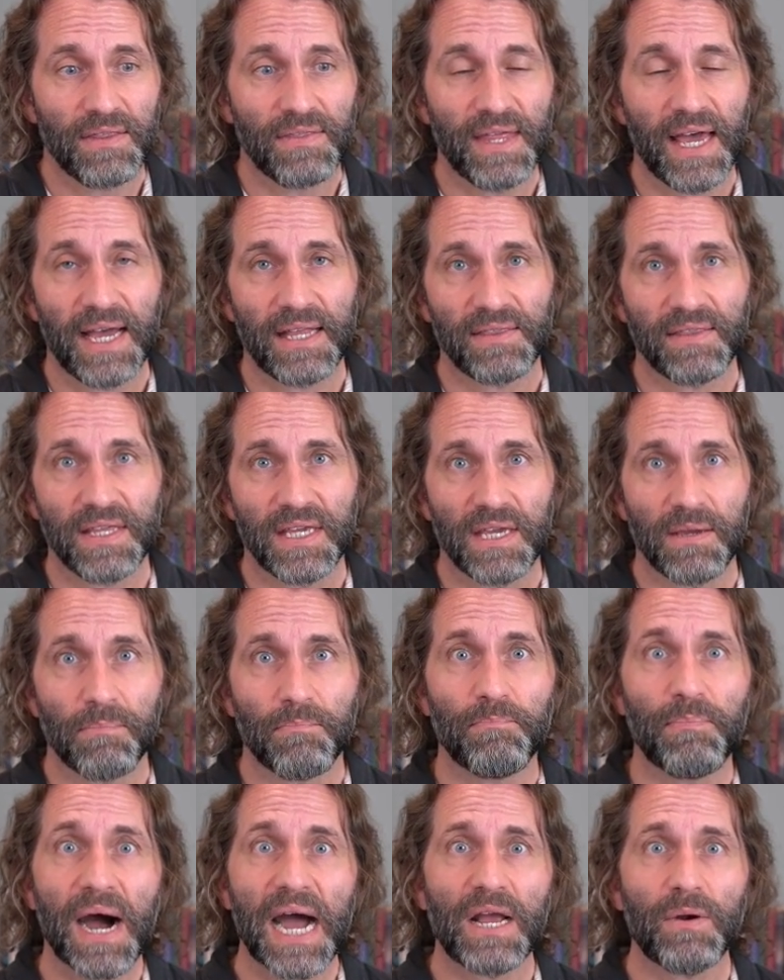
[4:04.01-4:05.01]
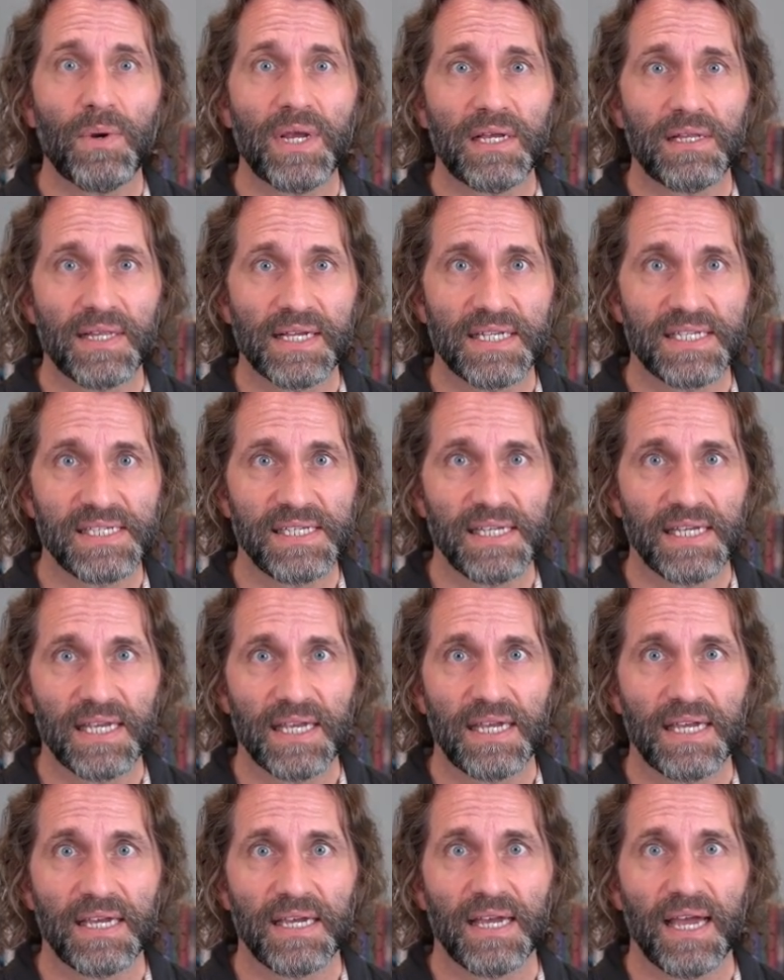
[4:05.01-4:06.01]
that the biweekly
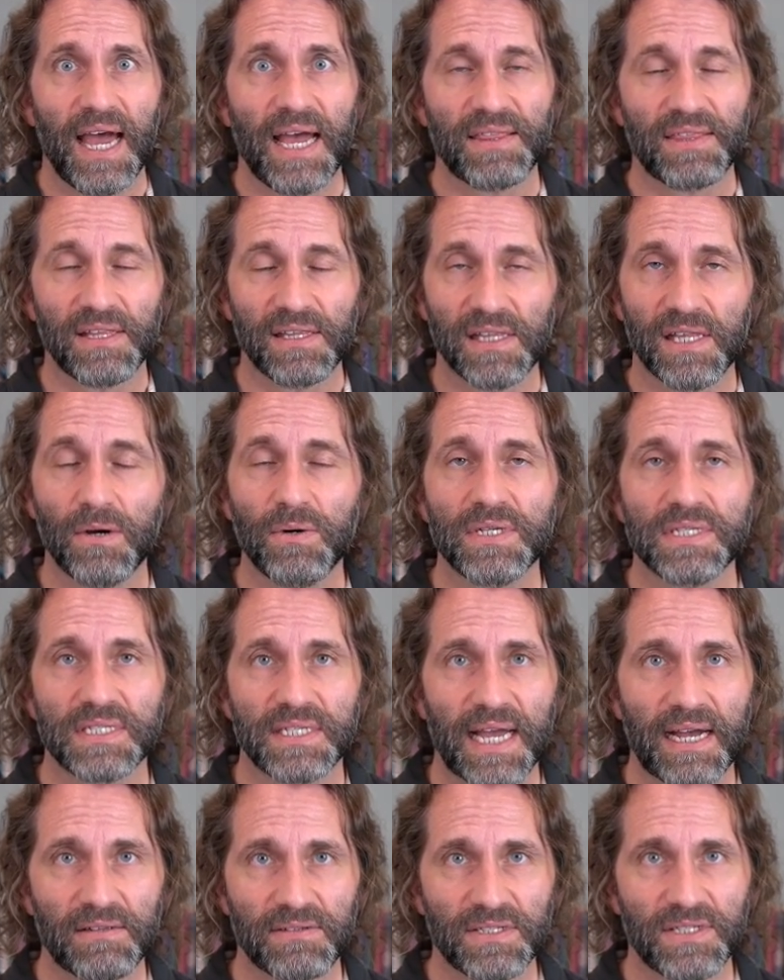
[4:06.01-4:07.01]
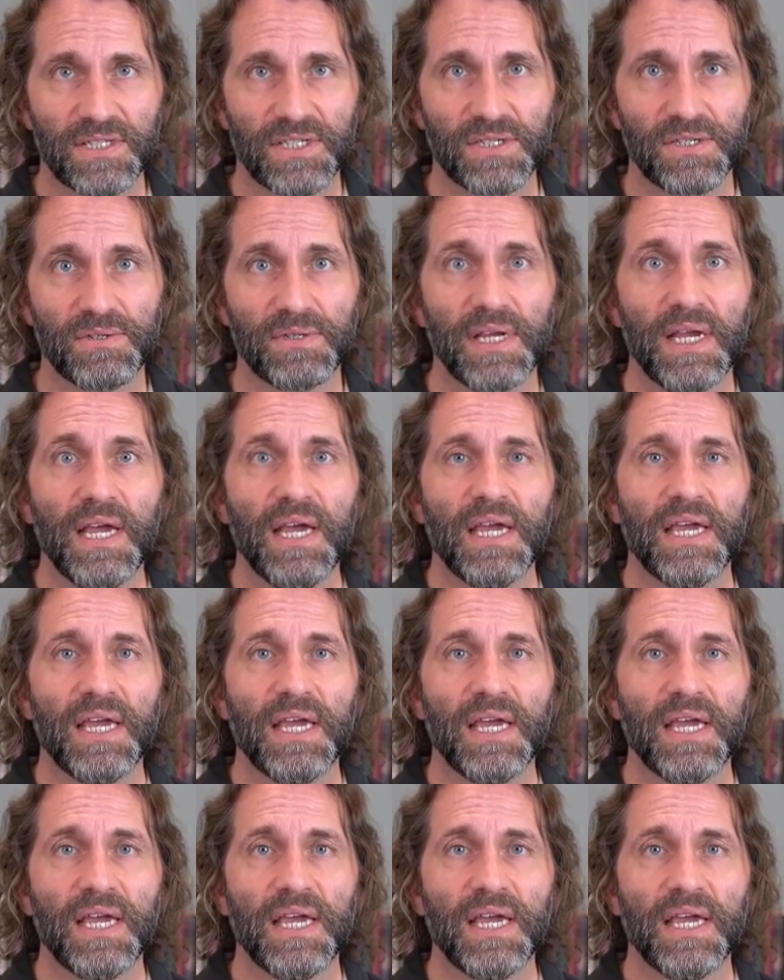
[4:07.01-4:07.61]
sync at the lowest altitude